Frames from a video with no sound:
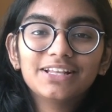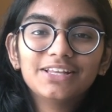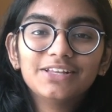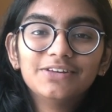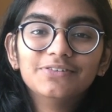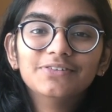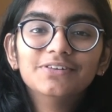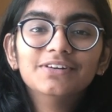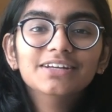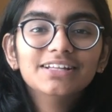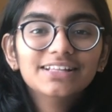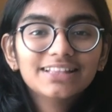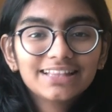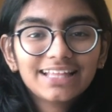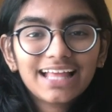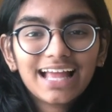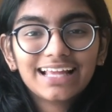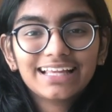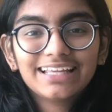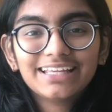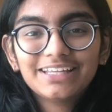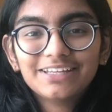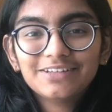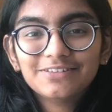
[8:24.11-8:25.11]
new.
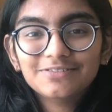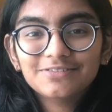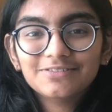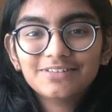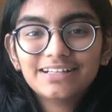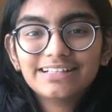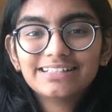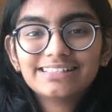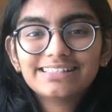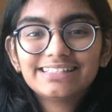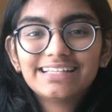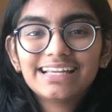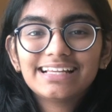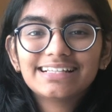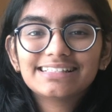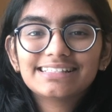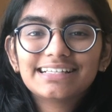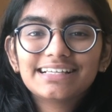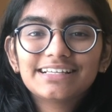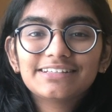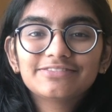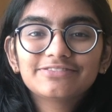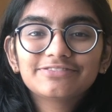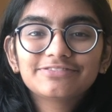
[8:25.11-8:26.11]
Thank you and stay
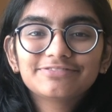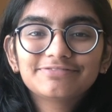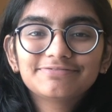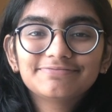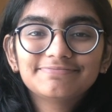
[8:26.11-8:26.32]
safe.